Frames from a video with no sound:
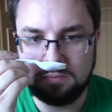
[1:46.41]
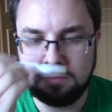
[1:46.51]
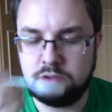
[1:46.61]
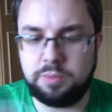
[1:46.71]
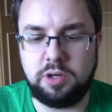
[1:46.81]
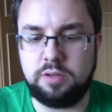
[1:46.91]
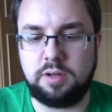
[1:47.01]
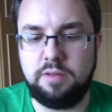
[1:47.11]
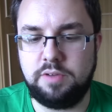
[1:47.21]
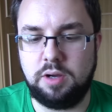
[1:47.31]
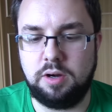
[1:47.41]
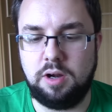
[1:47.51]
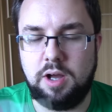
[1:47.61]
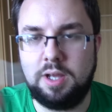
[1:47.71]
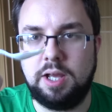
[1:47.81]
To be honest, I don't think I'm going to
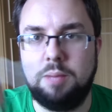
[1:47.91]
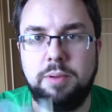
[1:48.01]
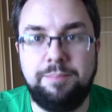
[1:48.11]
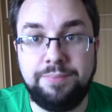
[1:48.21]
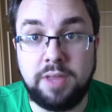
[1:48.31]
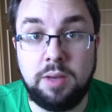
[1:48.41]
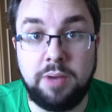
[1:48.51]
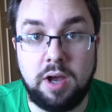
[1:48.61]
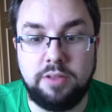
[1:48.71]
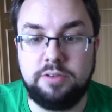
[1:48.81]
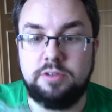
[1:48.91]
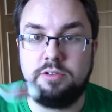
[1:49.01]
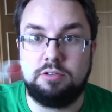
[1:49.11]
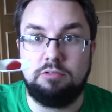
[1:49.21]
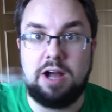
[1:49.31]
like it, but here we go. This is
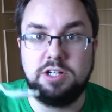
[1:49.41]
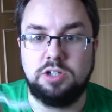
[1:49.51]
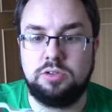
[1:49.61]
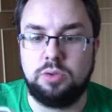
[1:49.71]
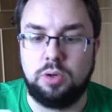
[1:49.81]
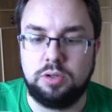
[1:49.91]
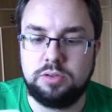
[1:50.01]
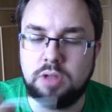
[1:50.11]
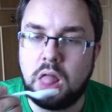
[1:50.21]
sriracha sauce.